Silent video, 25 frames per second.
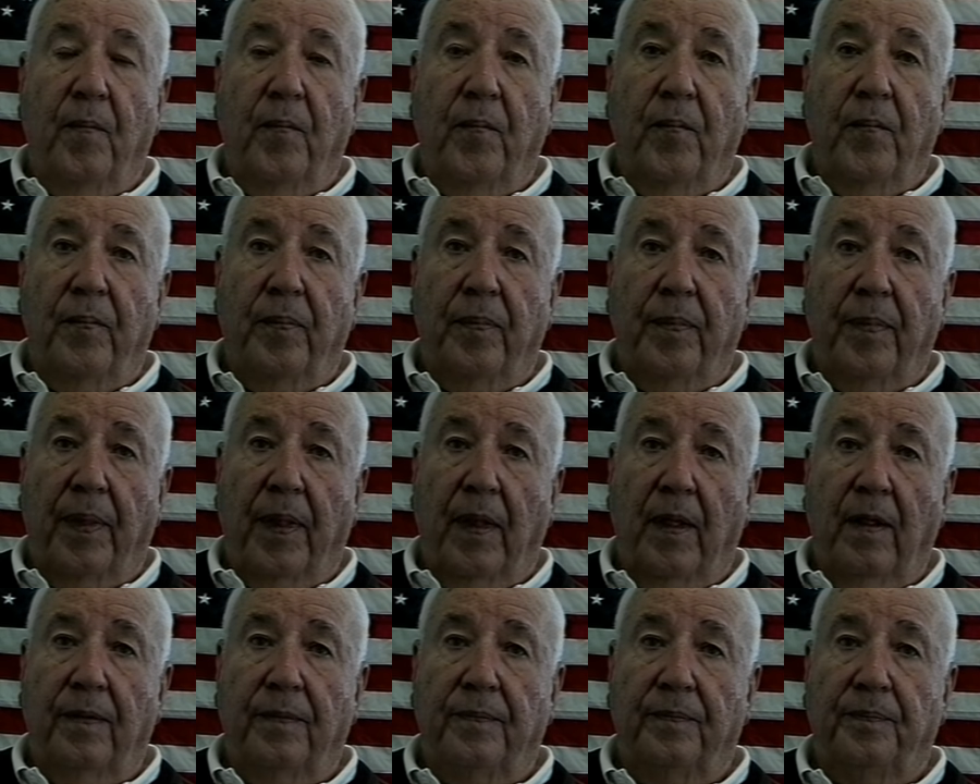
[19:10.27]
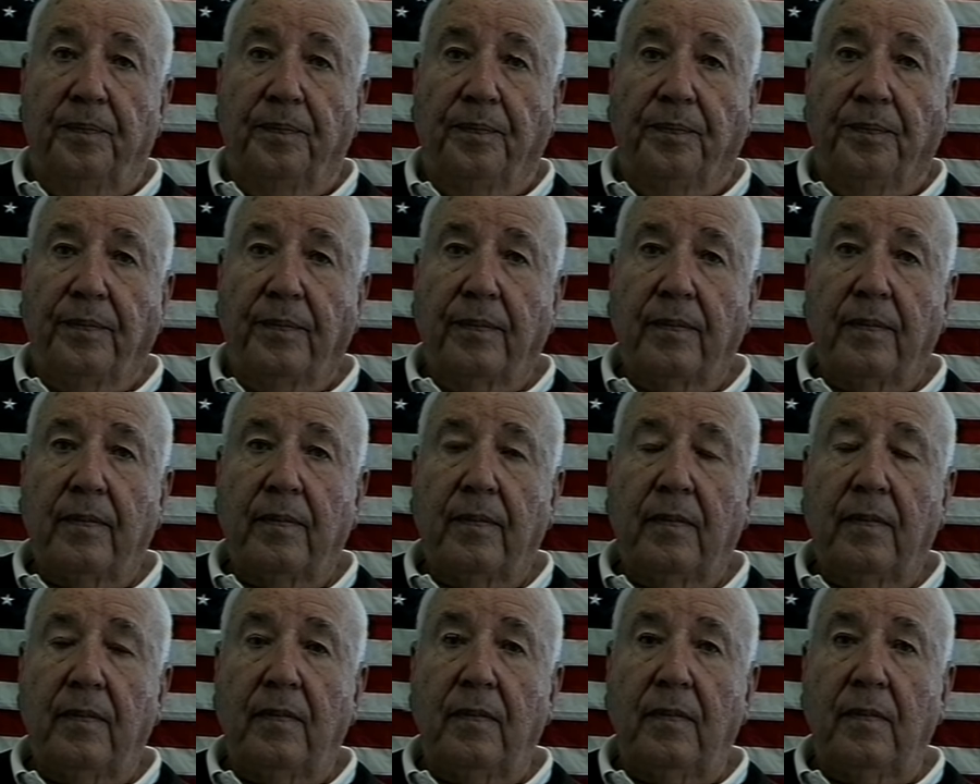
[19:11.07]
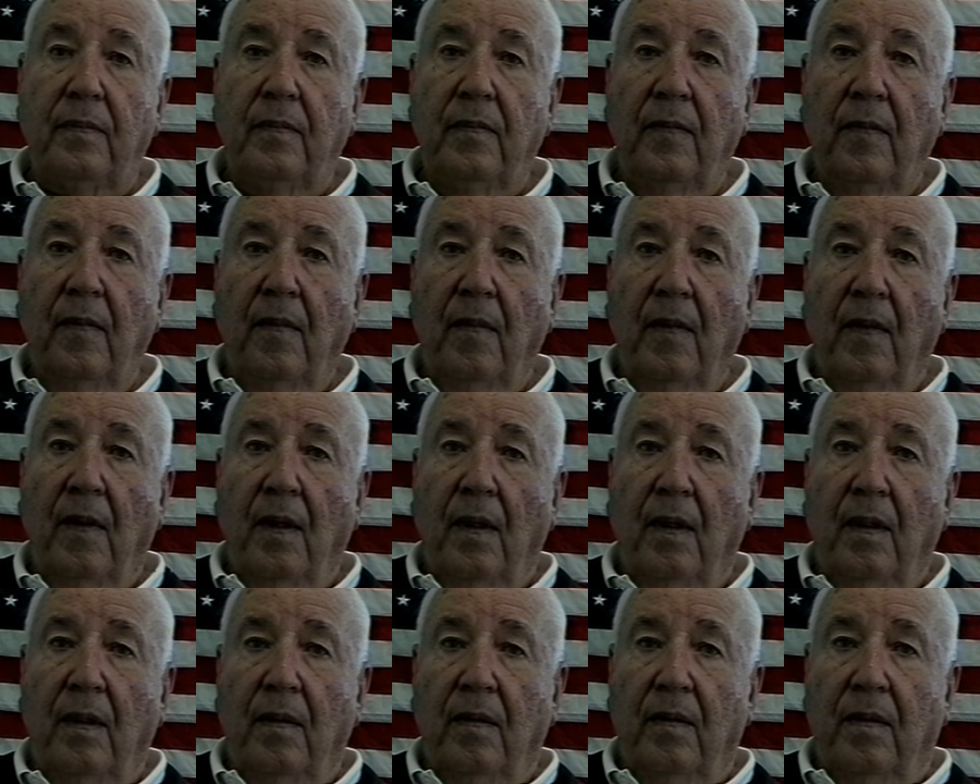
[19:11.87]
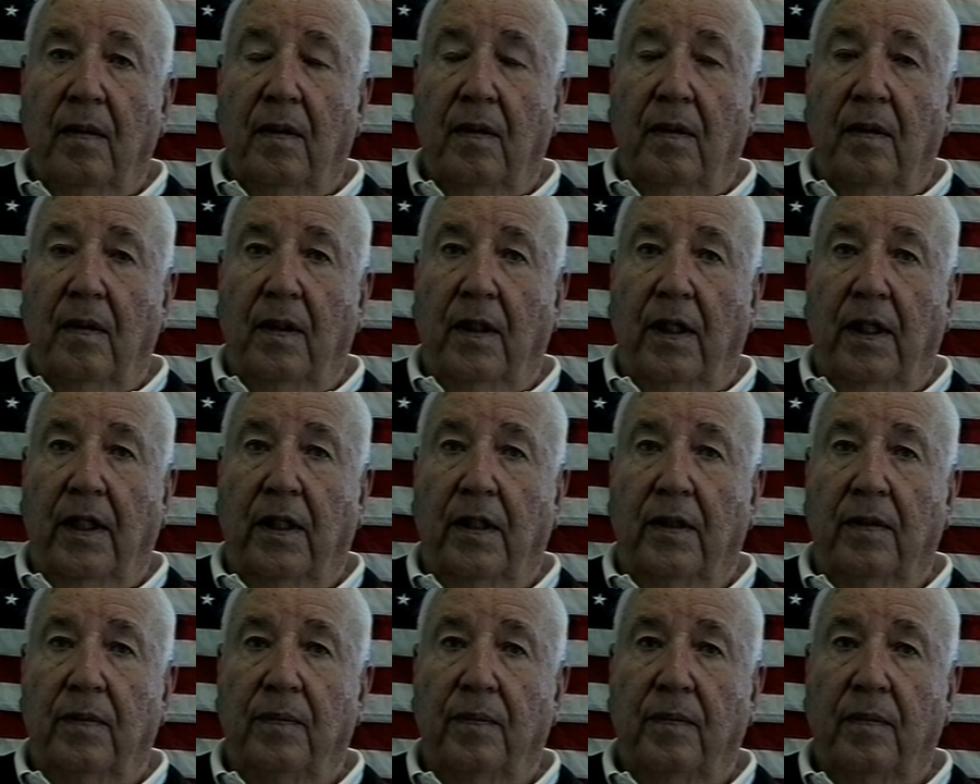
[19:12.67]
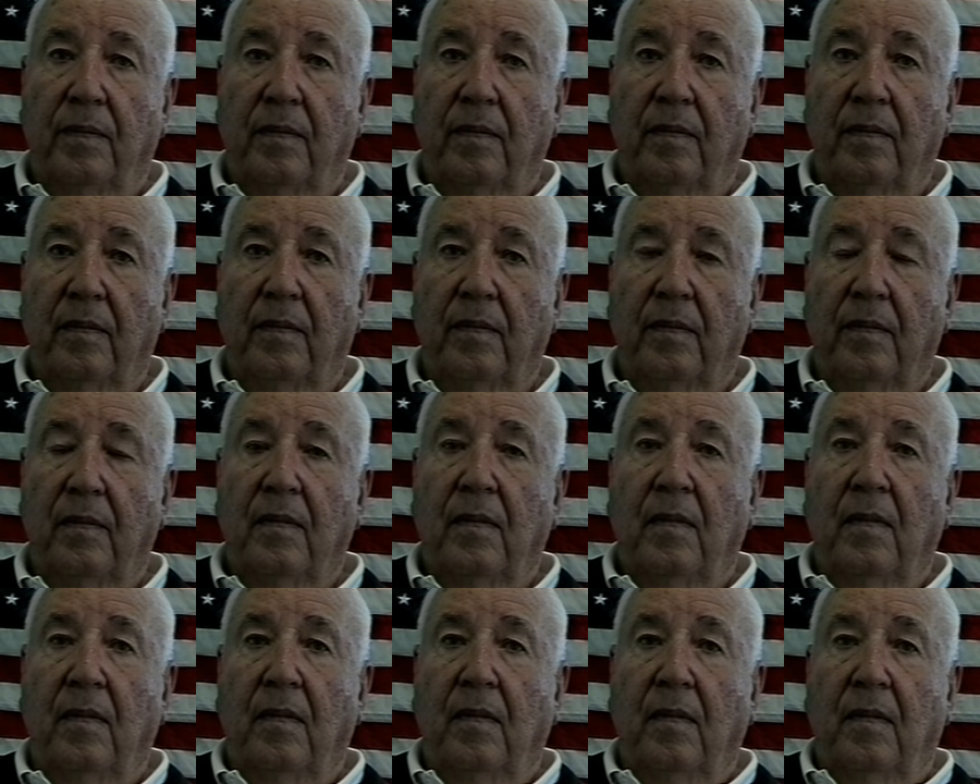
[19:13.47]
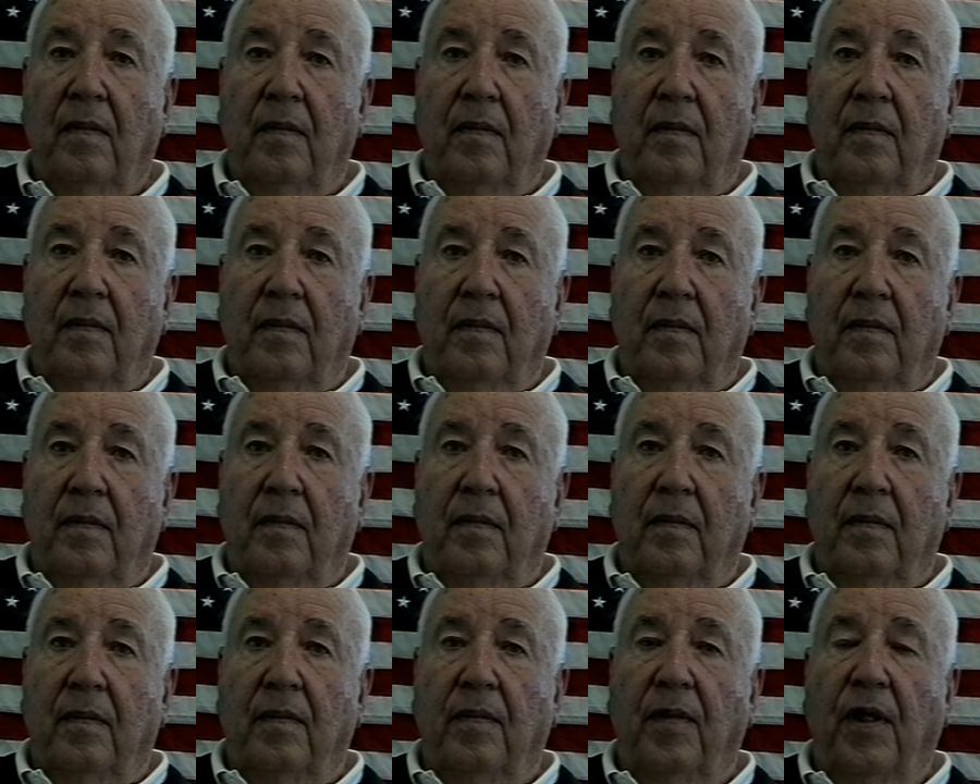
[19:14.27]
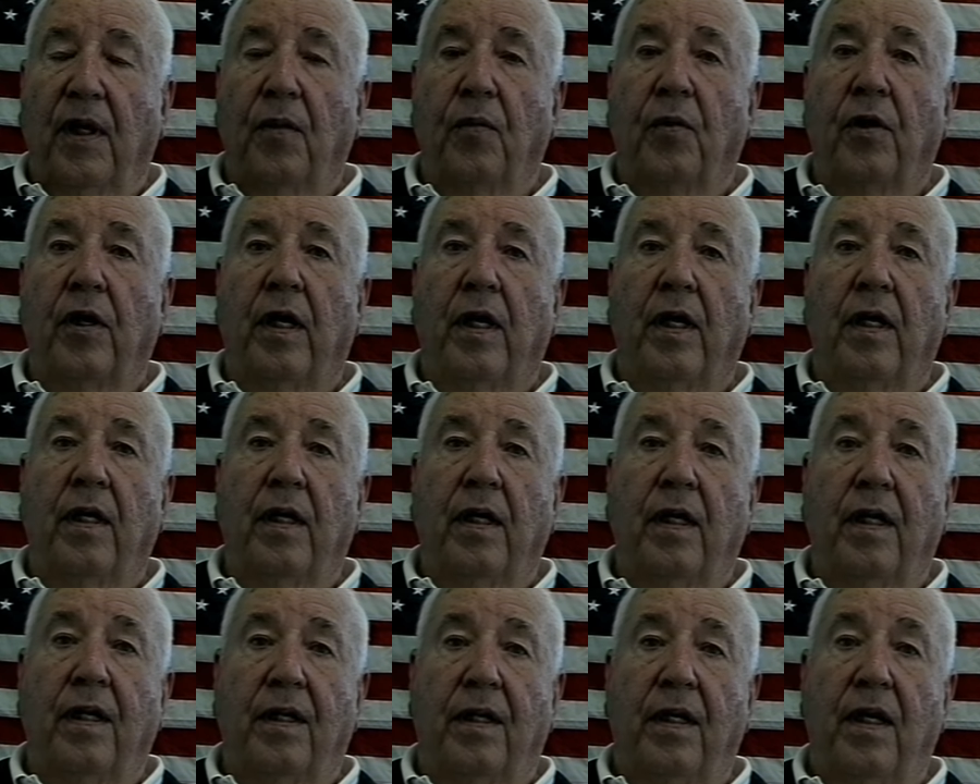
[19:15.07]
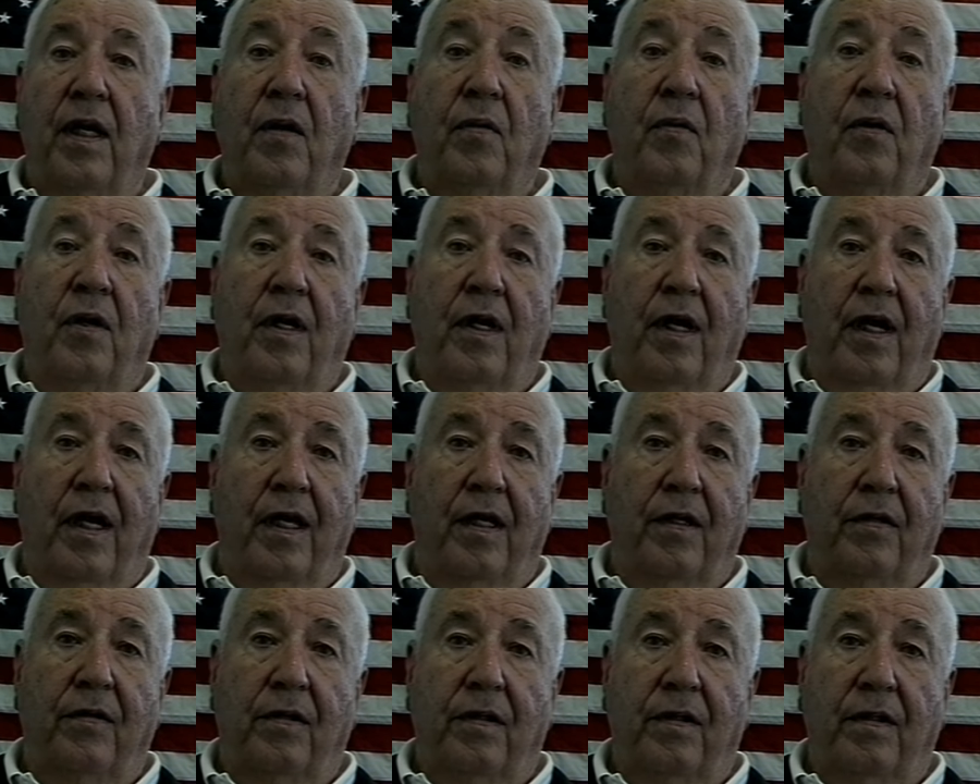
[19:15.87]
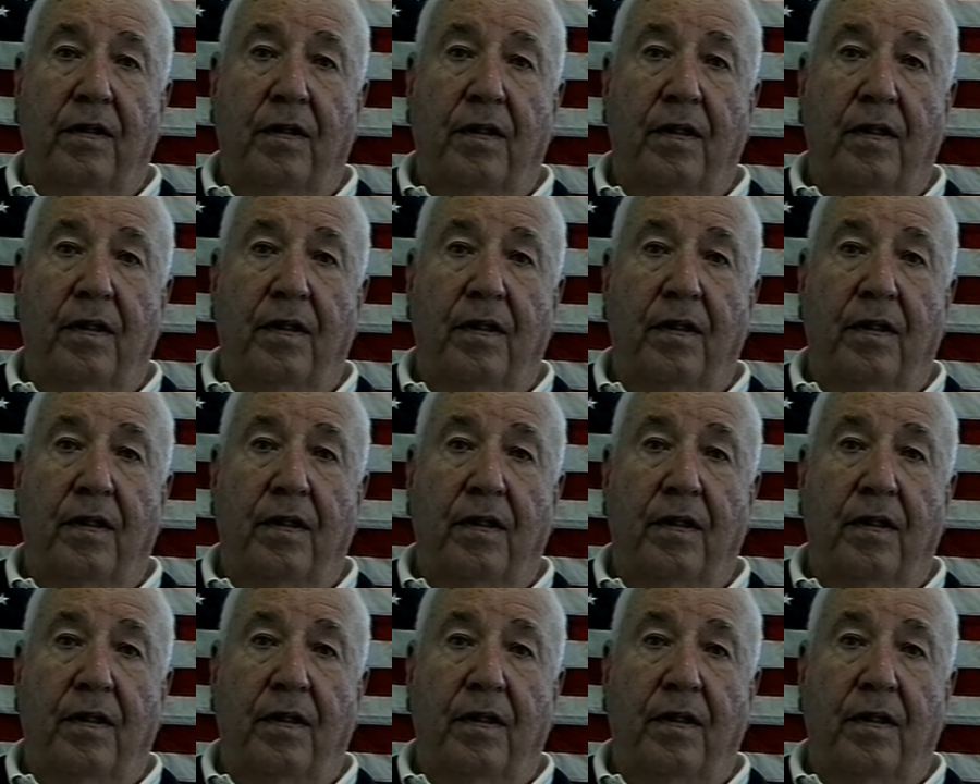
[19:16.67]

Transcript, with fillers: What were the Germans like? What was your impression yeah. of them as an 18-year-old, and they what were, they looked like? They were nice.